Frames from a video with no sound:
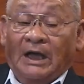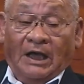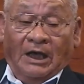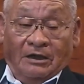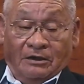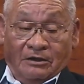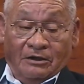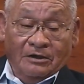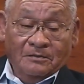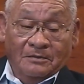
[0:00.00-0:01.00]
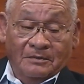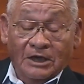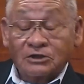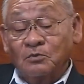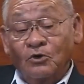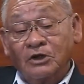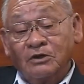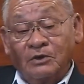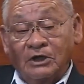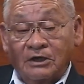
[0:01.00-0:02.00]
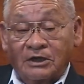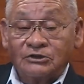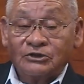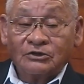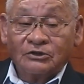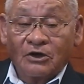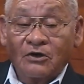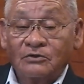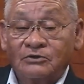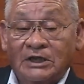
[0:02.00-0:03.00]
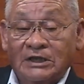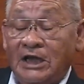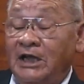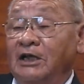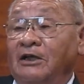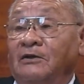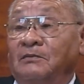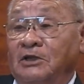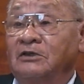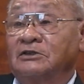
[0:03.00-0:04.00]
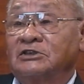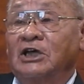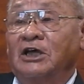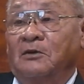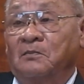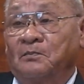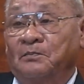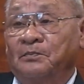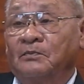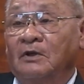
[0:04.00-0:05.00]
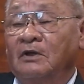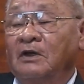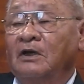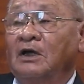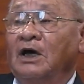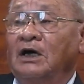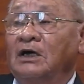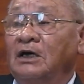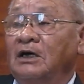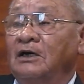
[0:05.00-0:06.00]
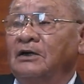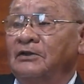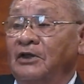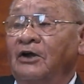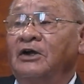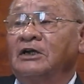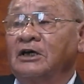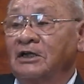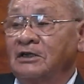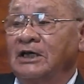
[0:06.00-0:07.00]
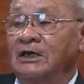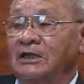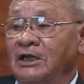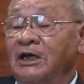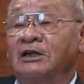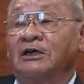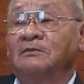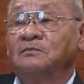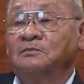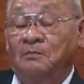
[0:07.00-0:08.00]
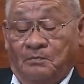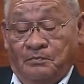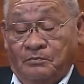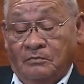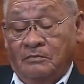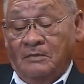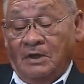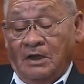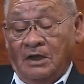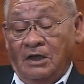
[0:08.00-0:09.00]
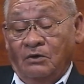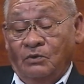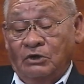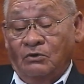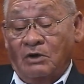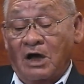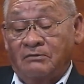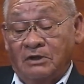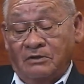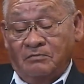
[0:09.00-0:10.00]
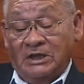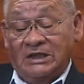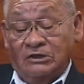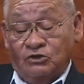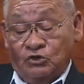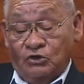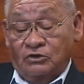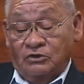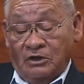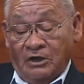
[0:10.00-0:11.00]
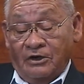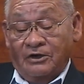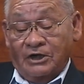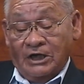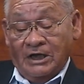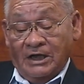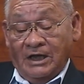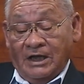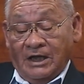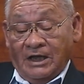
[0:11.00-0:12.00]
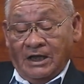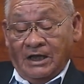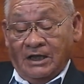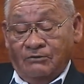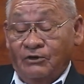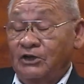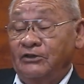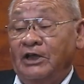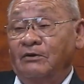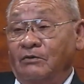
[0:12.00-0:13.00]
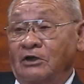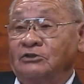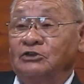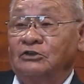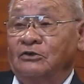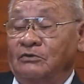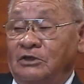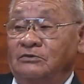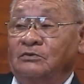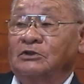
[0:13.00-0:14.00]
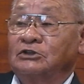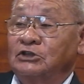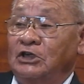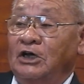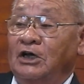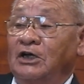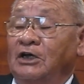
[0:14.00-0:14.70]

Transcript: And uh, next morning we continued on to Atlanta and did the same. Uh, there in uh, Atlanta, uh, we arrived at the Methodist Church there. And funny thing was, you know, this was uh,